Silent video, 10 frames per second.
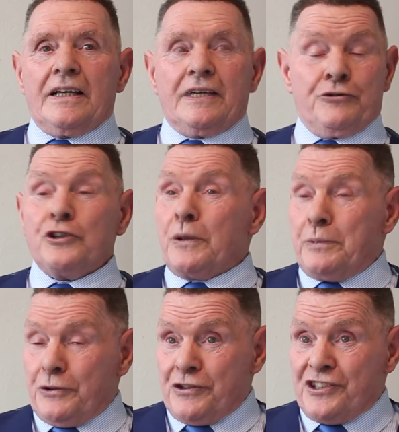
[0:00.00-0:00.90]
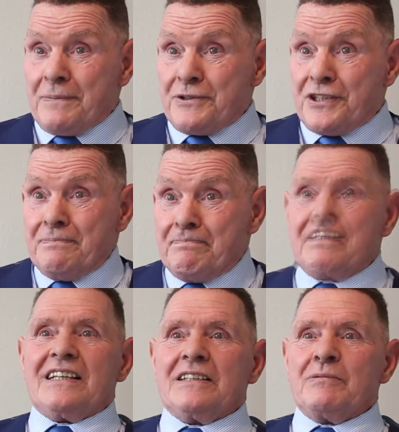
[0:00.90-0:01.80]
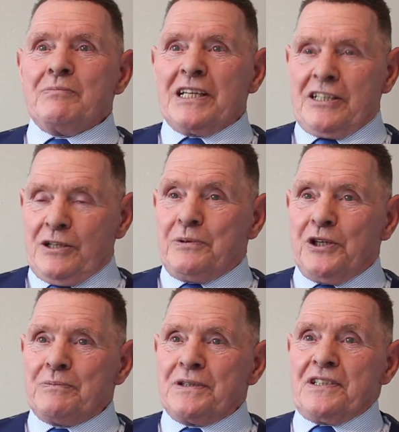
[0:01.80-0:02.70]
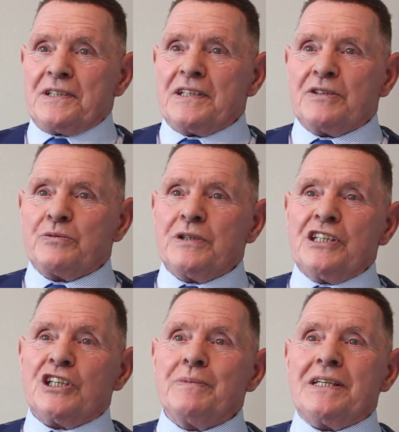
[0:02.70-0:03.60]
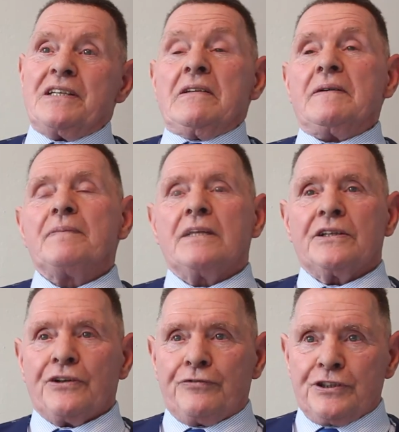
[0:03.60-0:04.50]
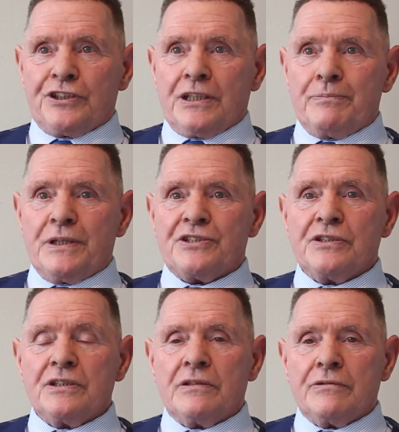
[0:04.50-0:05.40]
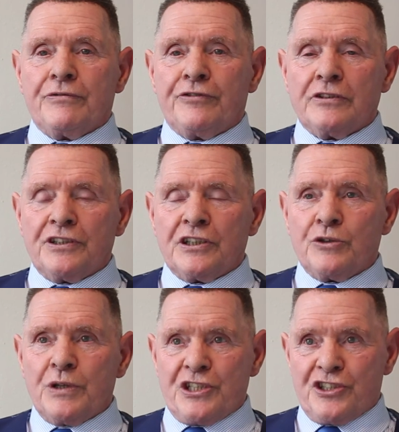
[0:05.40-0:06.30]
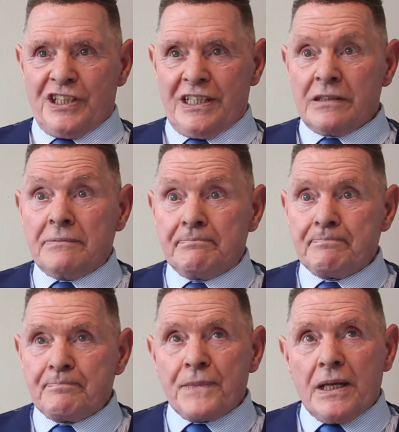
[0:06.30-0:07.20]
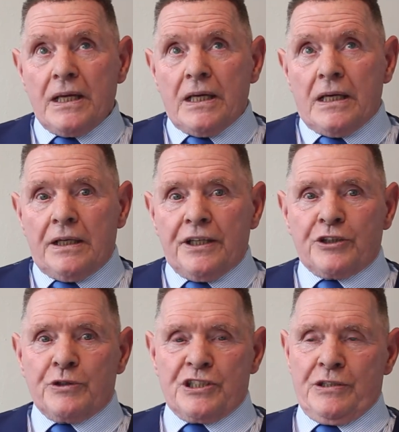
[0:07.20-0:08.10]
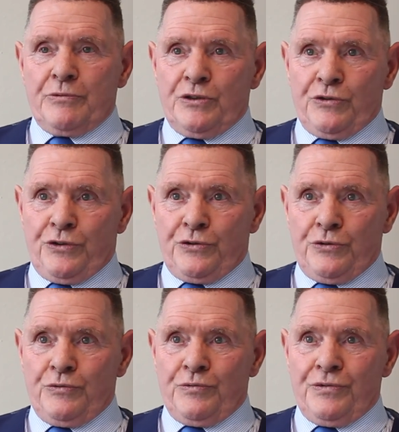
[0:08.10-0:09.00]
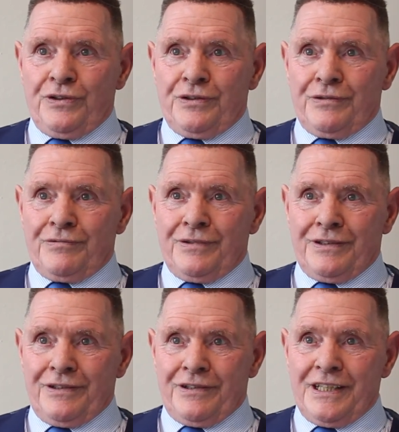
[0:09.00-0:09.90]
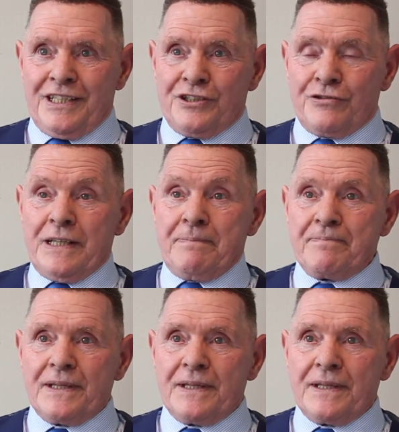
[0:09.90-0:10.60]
Phone up a reception and make an appointment, and when they come in as a first-time patient, they would fill in a questionnaire, and a questionnaire would go through their history.